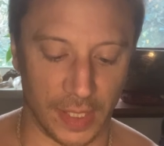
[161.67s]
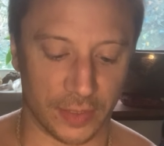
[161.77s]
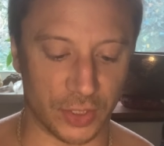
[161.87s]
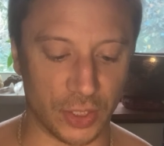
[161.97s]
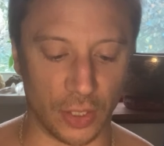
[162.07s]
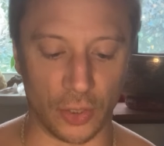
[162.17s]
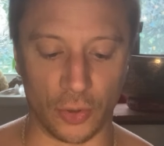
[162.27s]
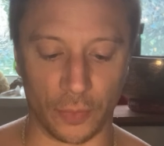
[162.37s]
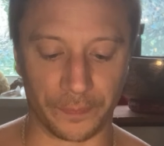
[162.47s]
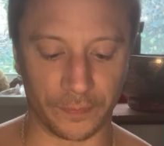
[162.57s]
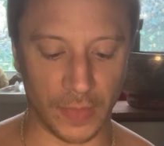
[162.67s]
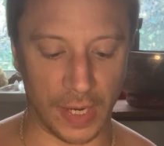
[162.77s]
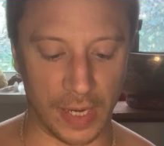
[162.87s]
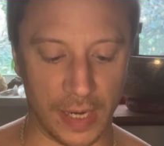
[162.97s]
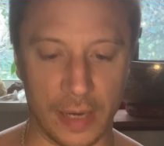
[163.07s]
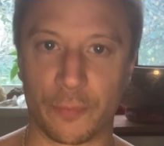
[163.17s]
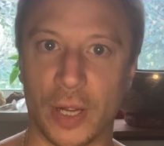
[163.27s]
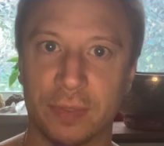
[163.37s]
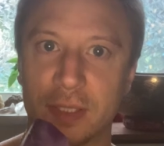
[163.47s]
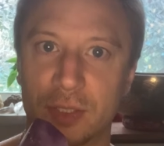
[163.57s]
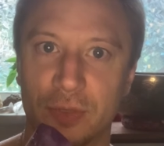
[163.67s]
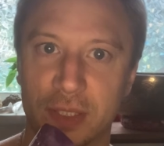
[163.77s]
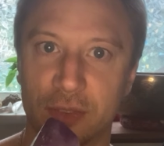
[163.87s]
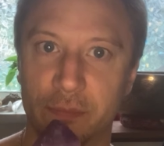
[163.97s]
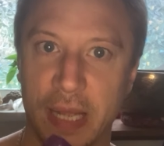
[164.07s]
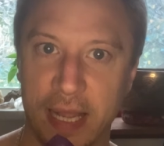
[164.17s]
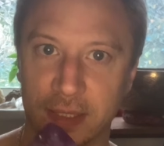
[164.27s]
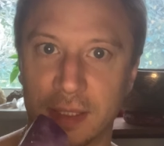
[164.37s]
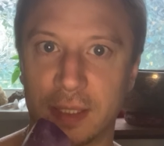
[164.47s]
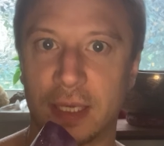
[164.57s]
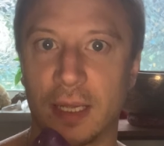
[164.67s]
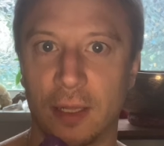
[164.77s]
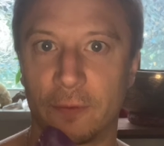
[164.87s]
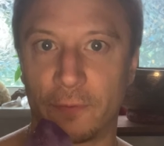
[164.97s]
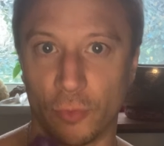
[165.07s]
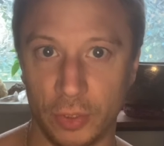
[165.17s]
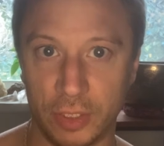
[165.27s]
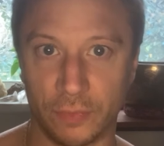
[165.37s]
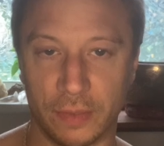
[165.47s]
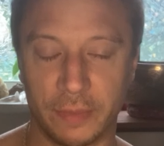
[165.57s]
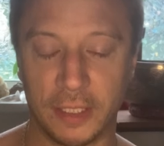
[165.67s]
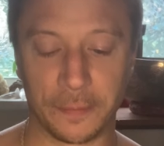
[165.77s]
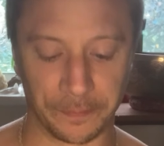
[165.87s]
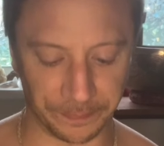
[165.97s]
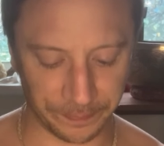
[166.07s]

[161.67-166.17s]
So I brought this crystal back to California with me.